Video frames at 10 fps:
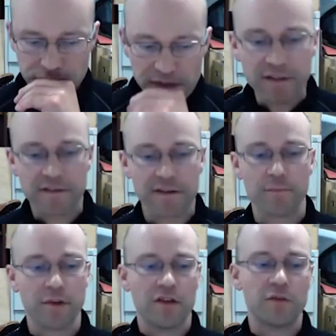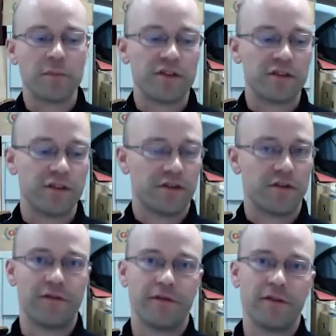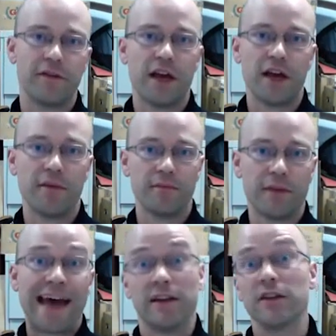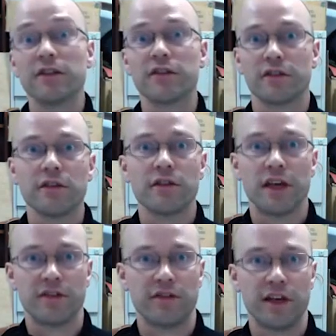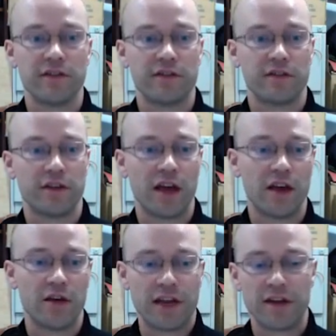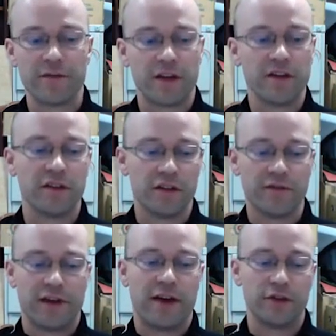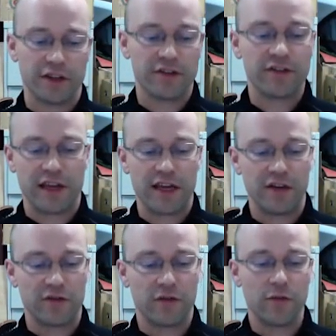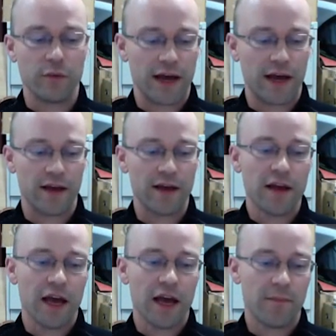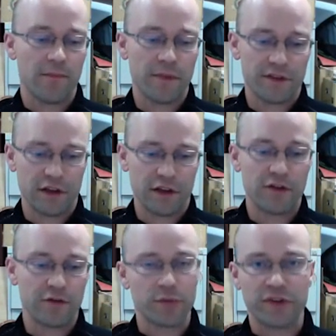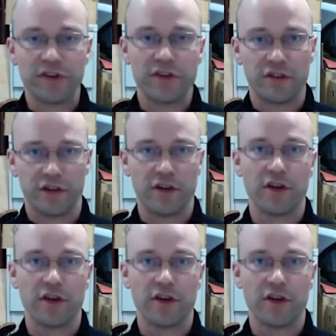In some species of ants, there's benefits at the founding stage where there's a lot of competition